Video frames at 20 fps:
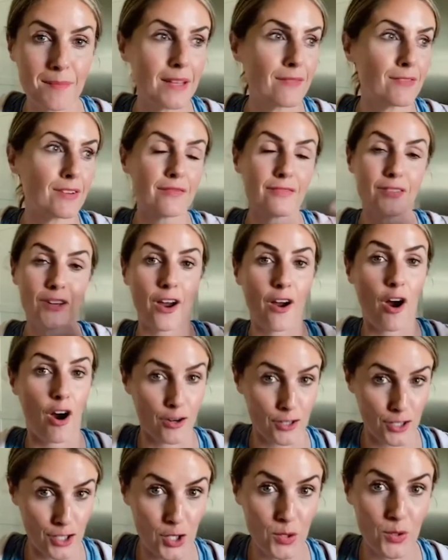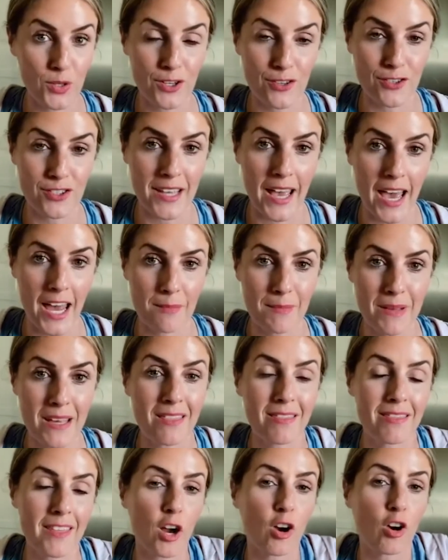even if they are 2 years ahead of
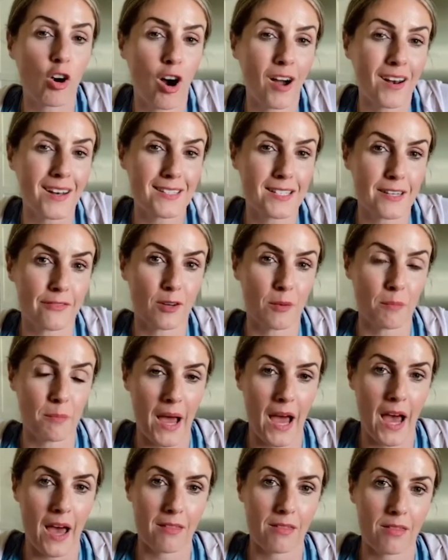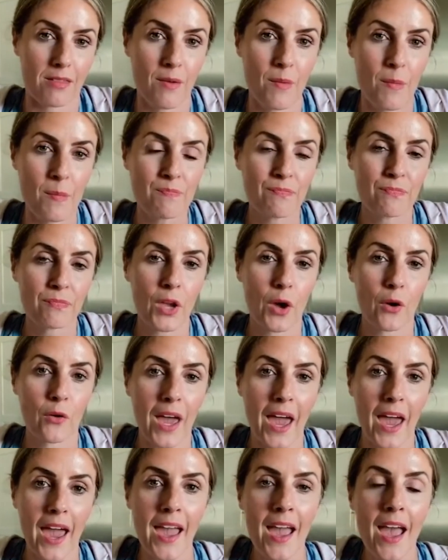me, they're on a different path.
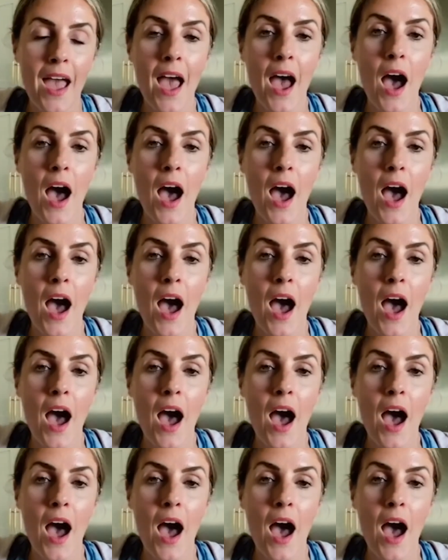Okay,